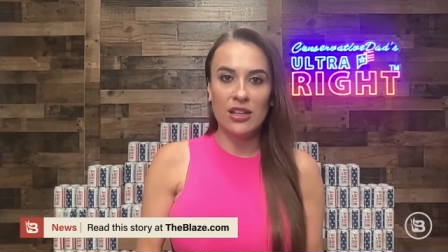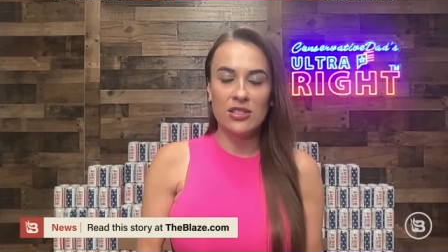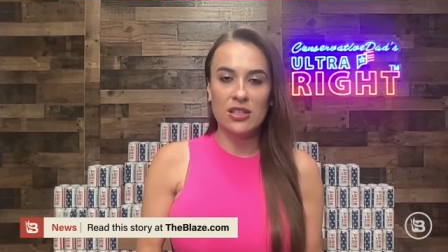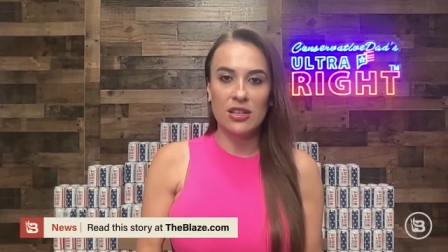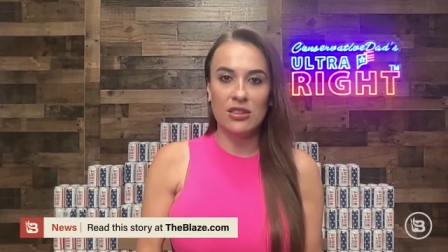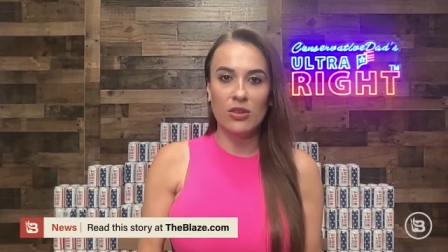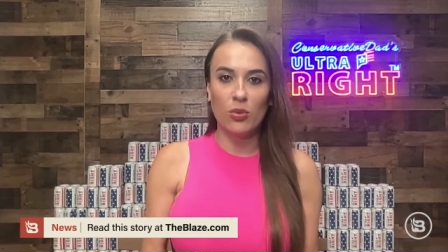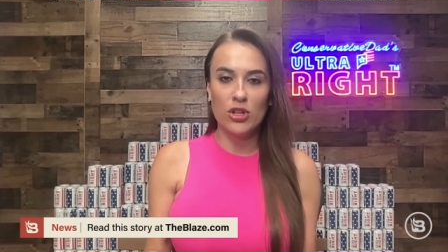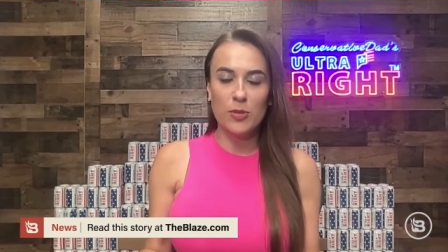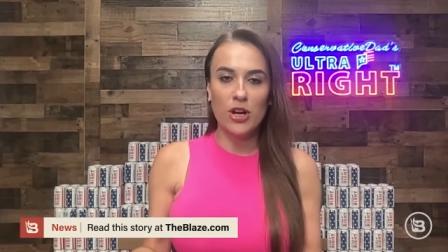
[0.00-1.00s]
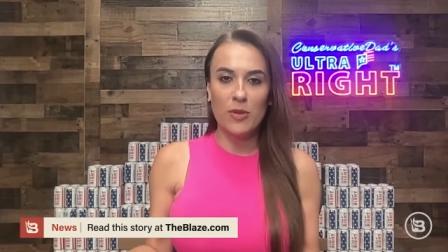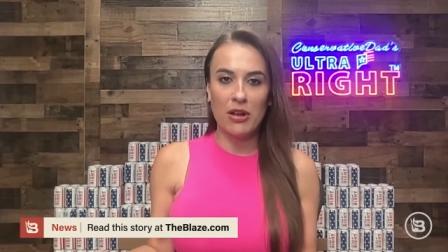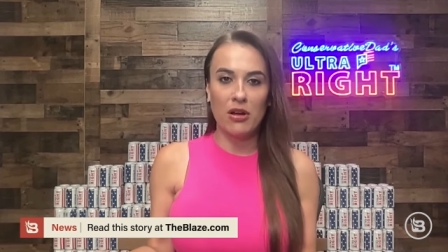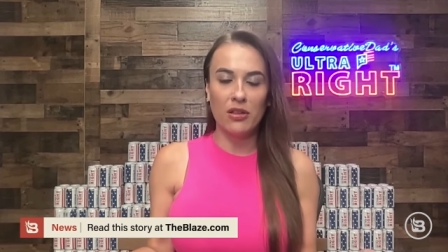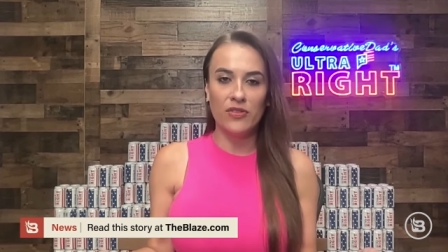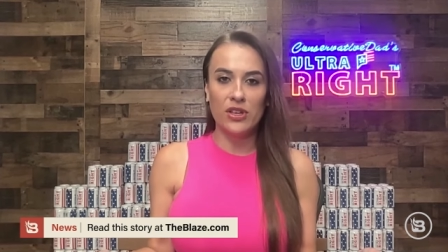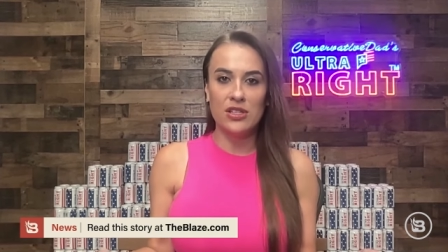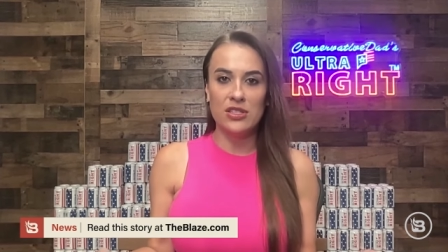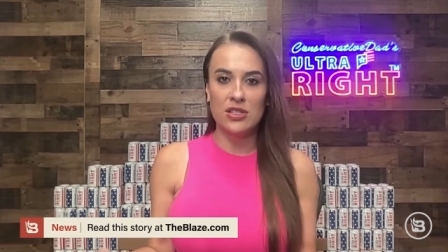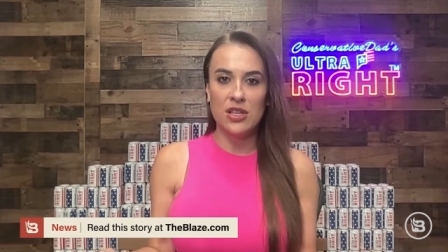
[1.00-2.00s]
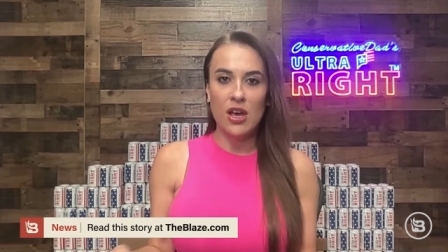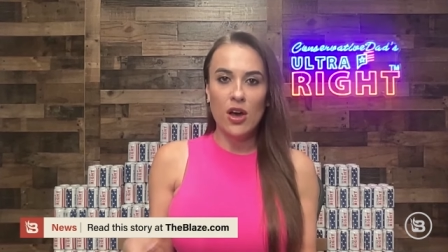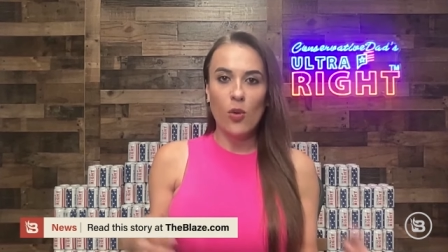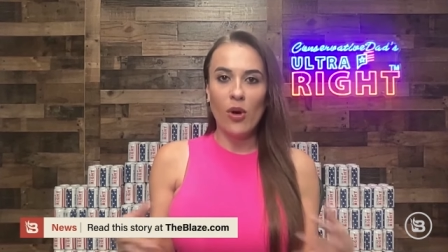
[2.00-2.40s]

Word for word: And it, the worst part about all of this is